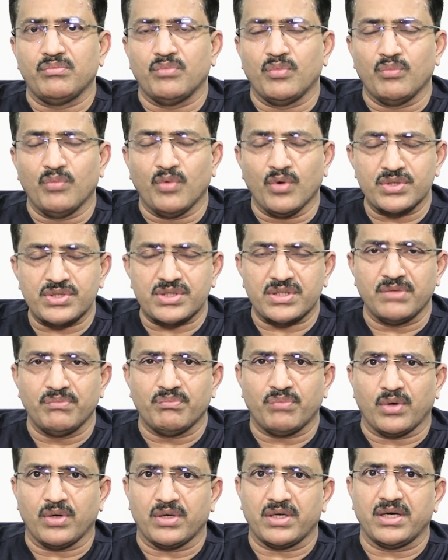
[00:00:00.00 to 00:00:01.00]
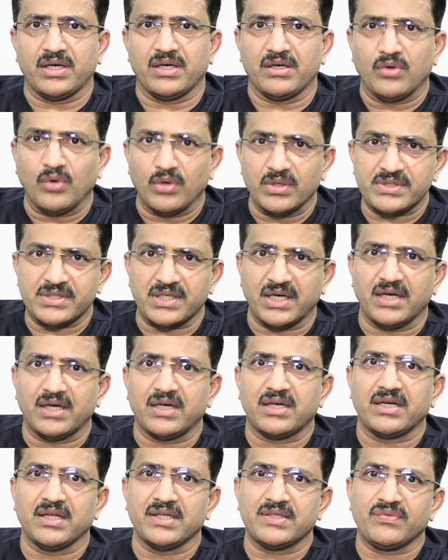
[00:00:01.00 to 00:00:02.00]
most important gold
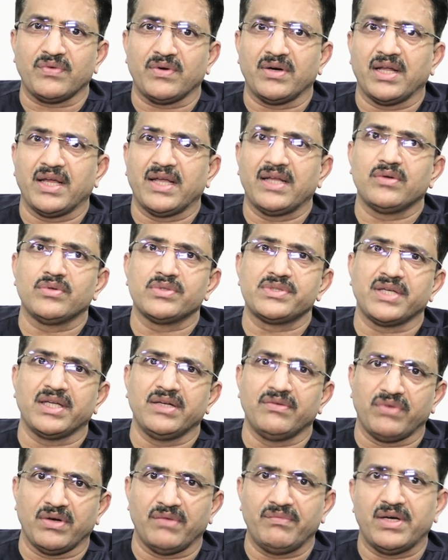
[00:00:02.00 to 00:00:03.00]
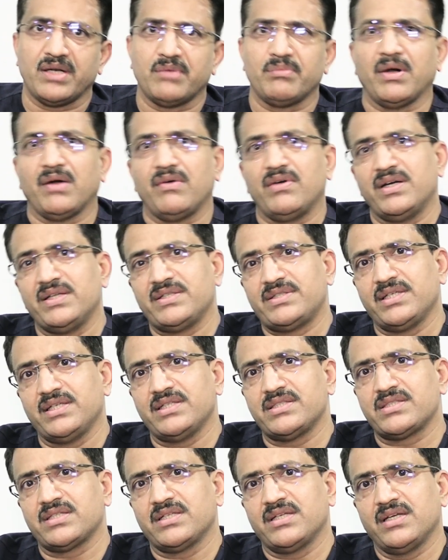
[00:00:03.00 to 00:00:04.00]
standard test for diagnosing inflammatory bowel
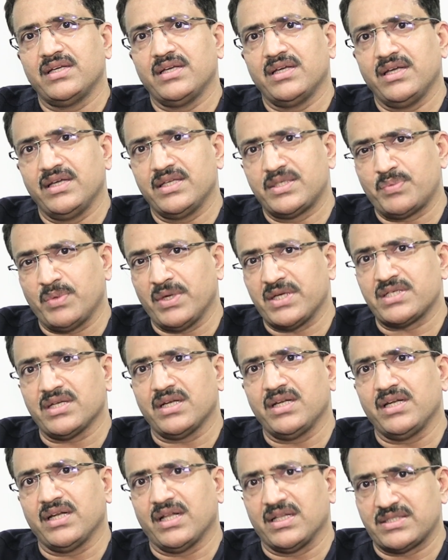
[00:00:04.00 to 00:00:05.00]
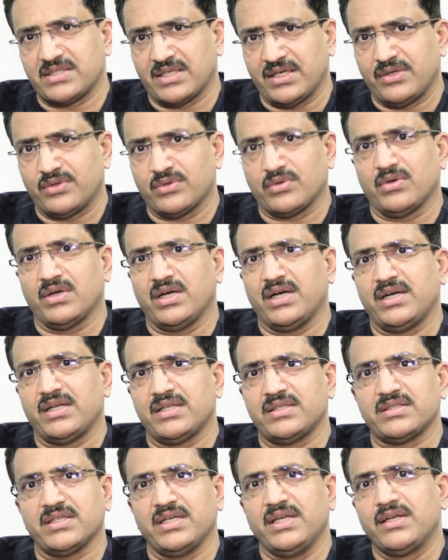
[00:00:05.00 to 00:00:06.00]
disease, especially in ulcerative colitis.